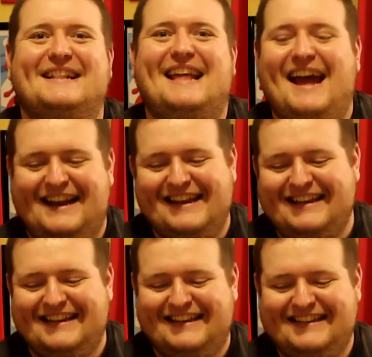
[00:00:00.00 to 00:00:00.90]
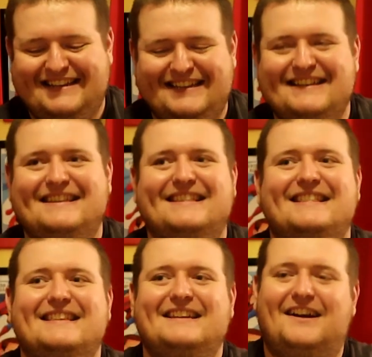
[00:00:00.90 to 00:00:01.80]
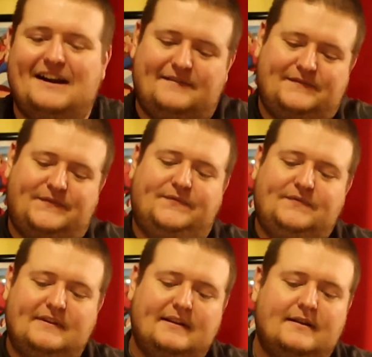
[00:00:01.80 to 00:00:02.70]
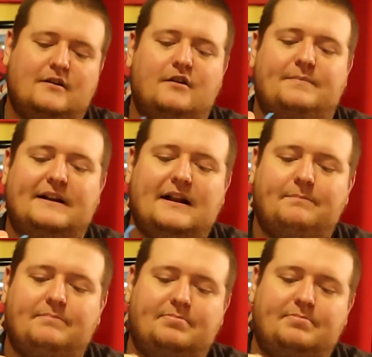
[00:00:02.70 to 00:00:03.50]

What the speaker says: that. Alright. Open it up.